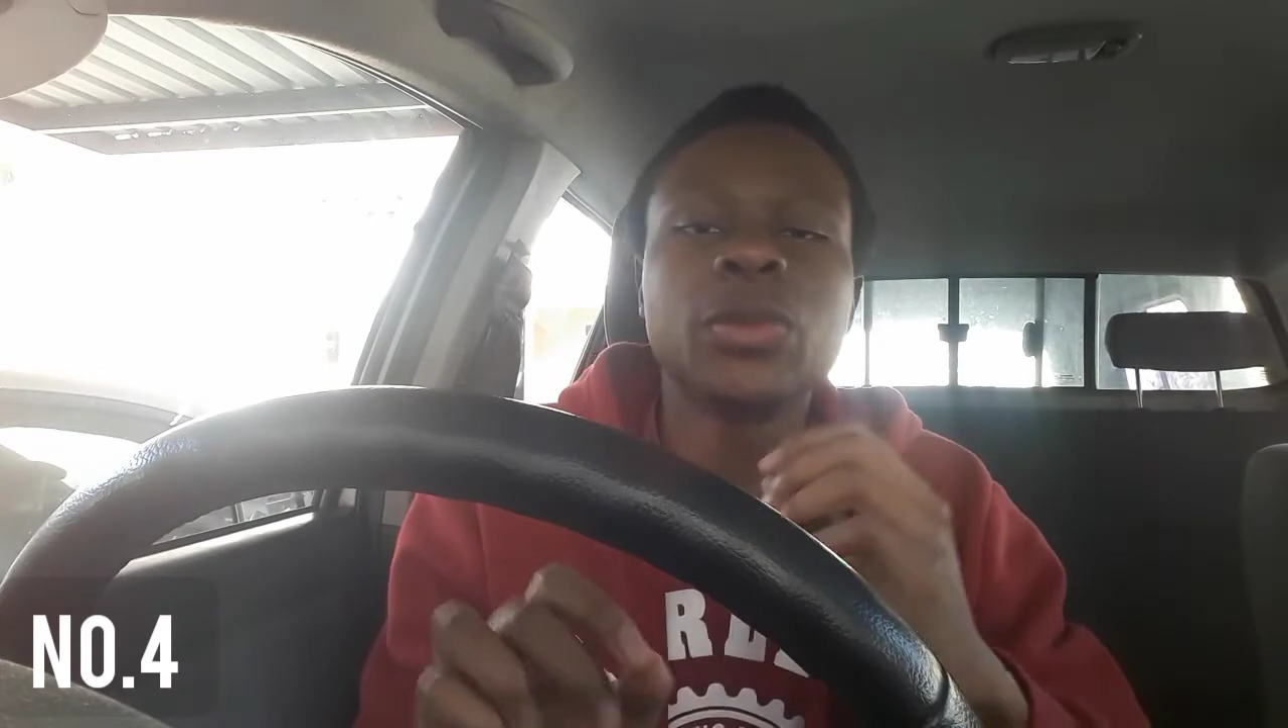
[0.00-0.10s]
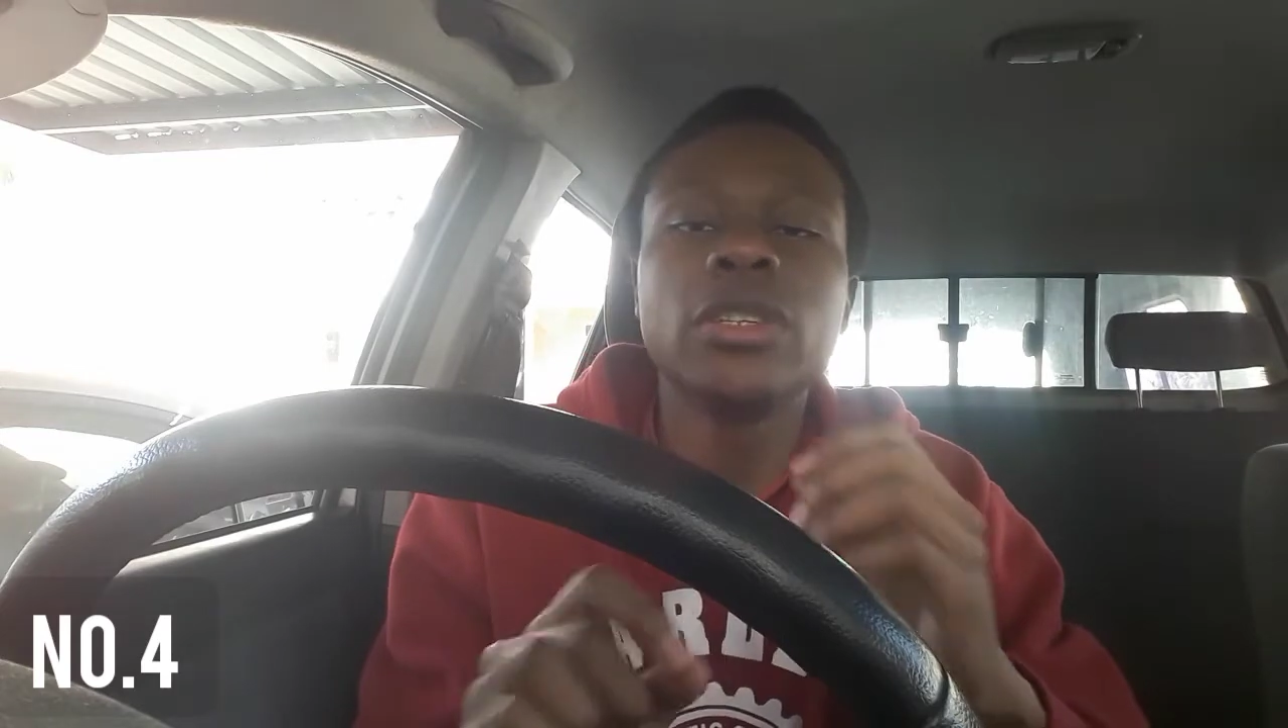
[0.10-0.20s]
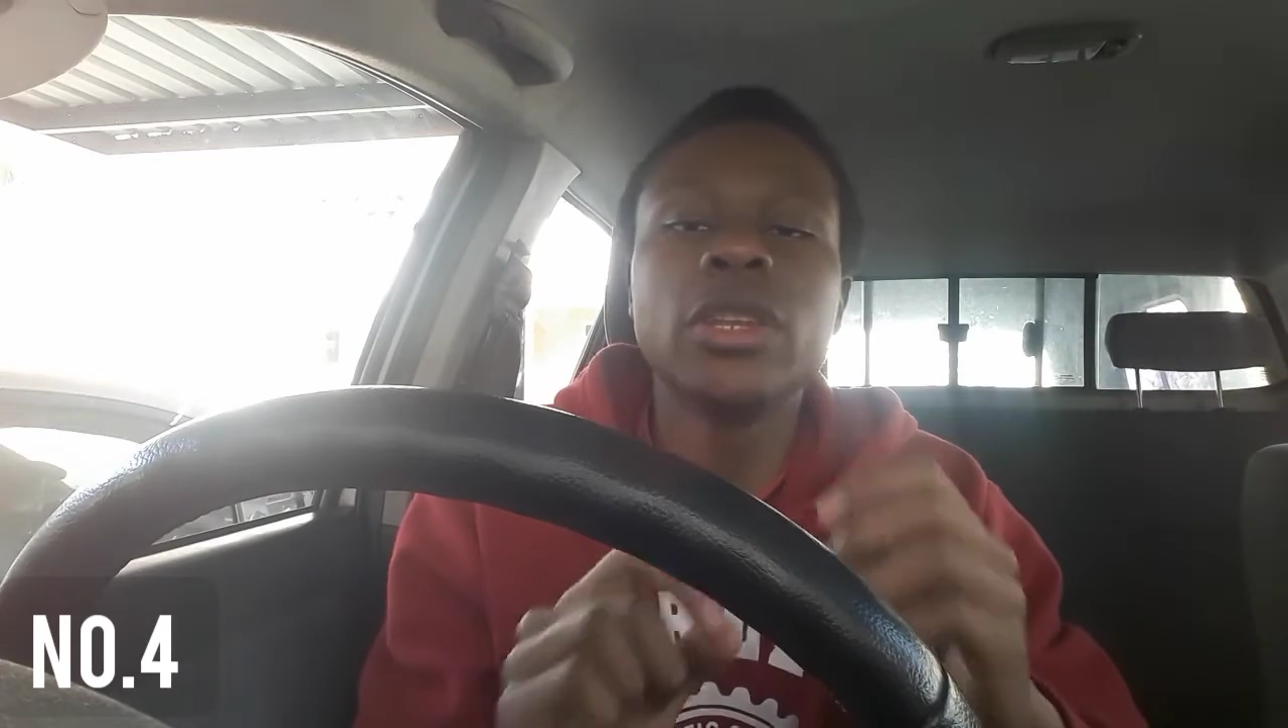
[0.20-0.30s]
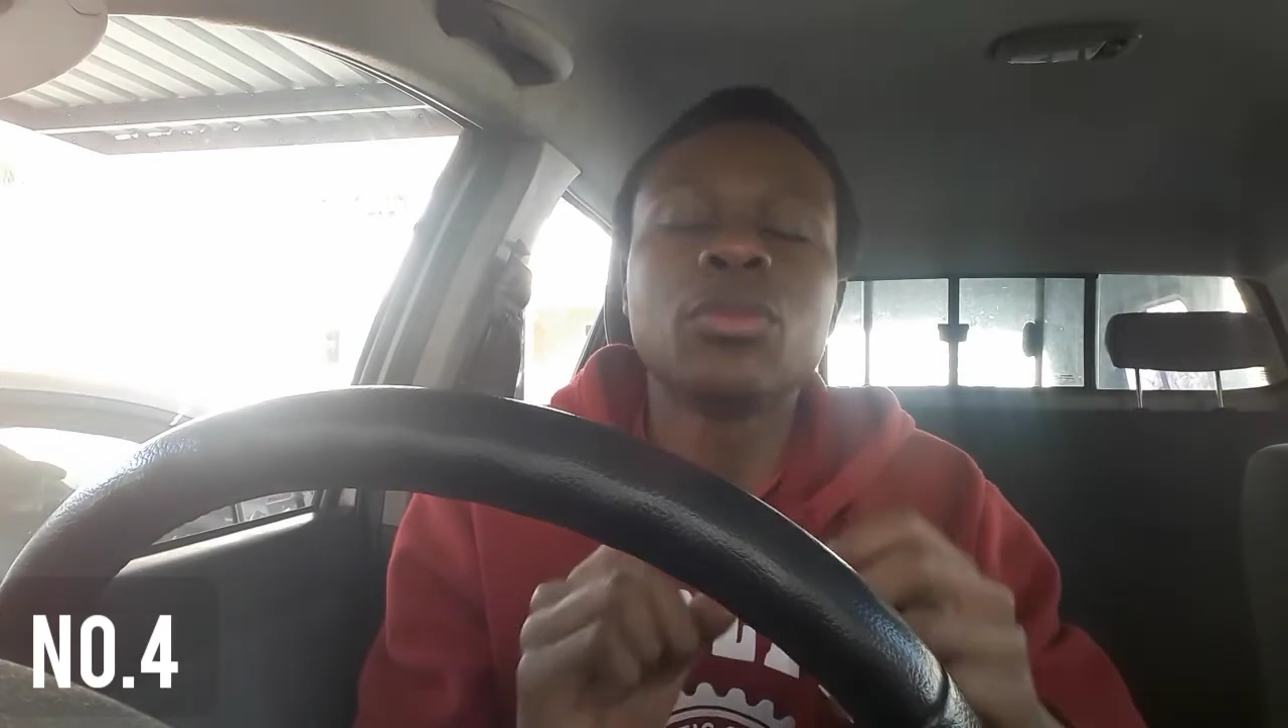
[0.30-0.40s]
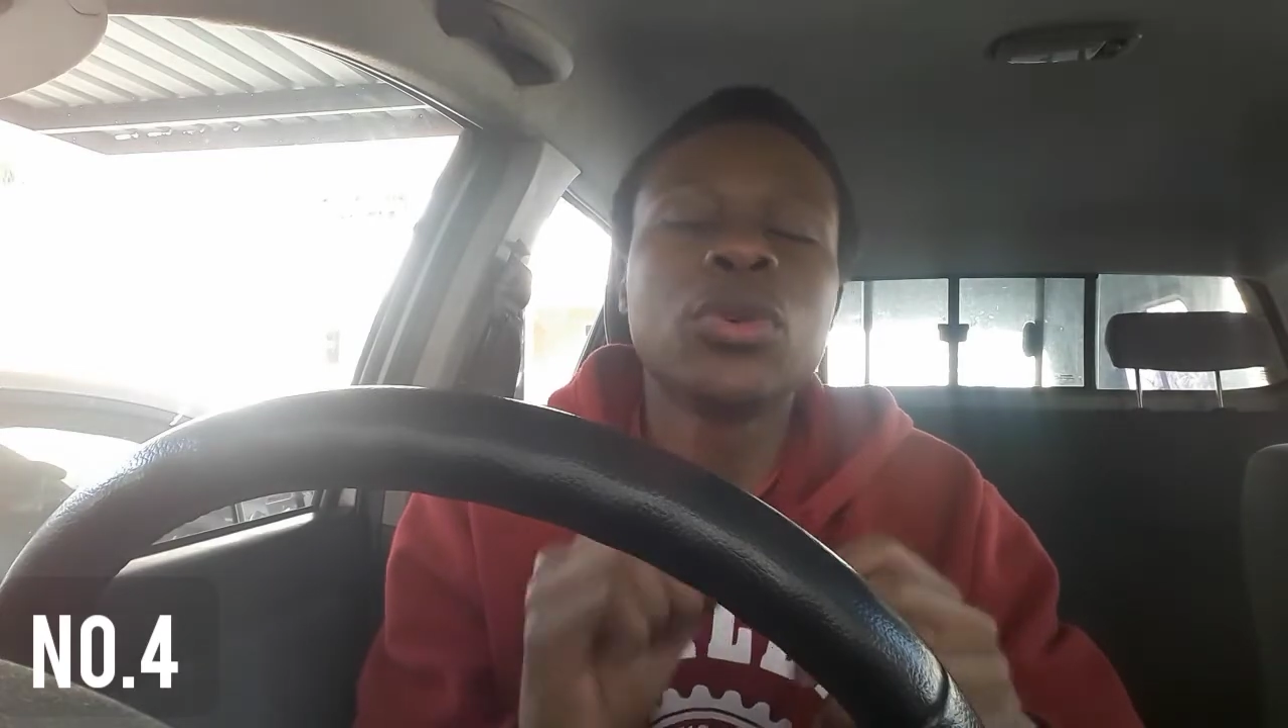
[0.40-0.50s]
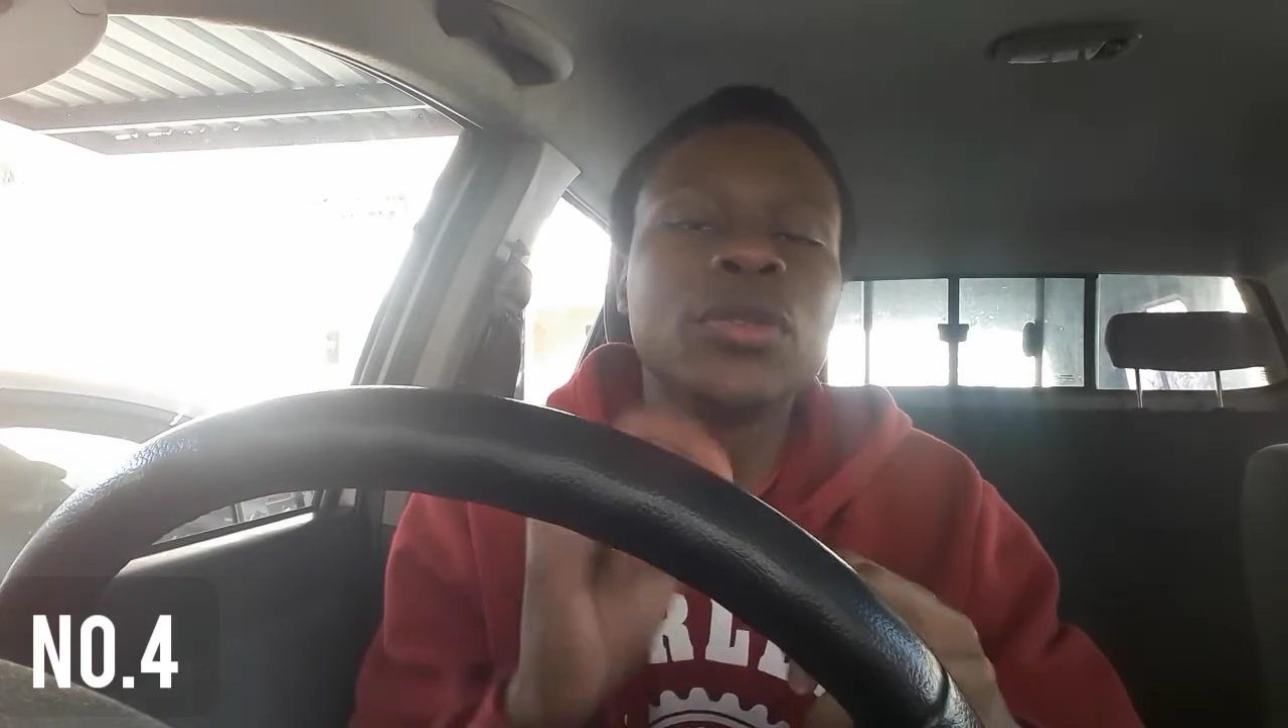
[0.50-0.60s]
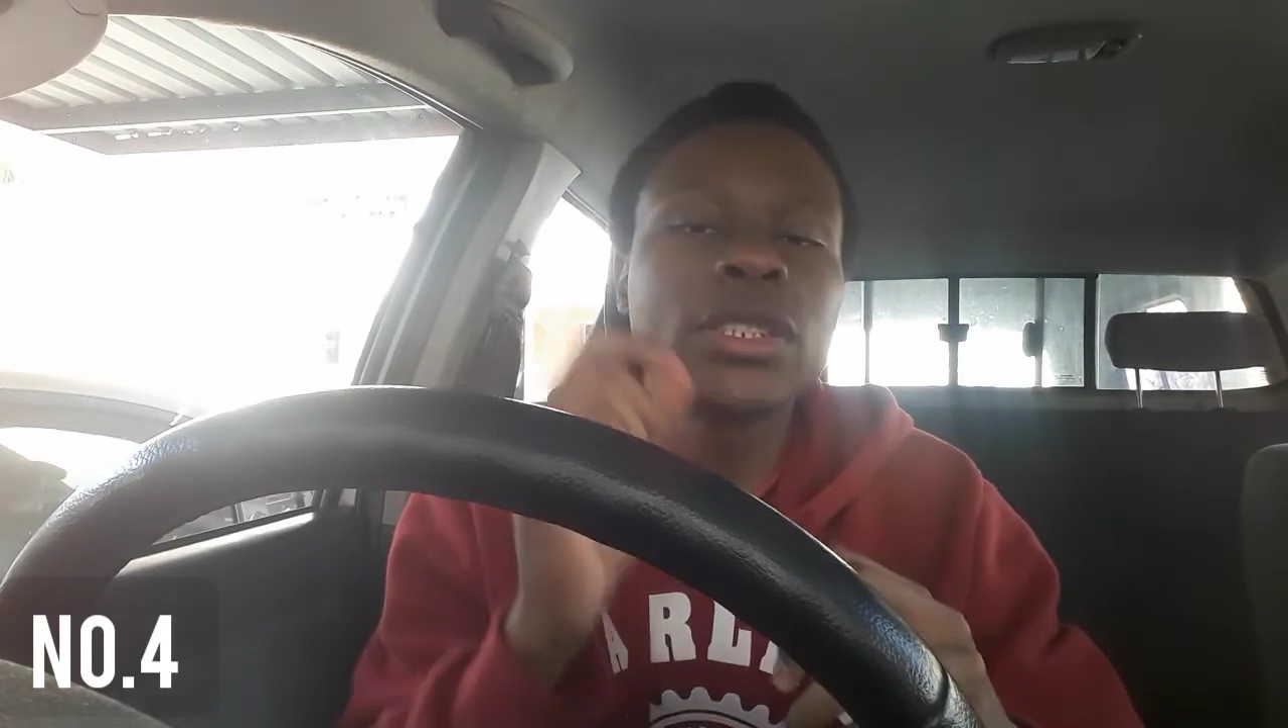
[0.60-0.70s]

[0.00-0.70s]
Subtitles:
been improved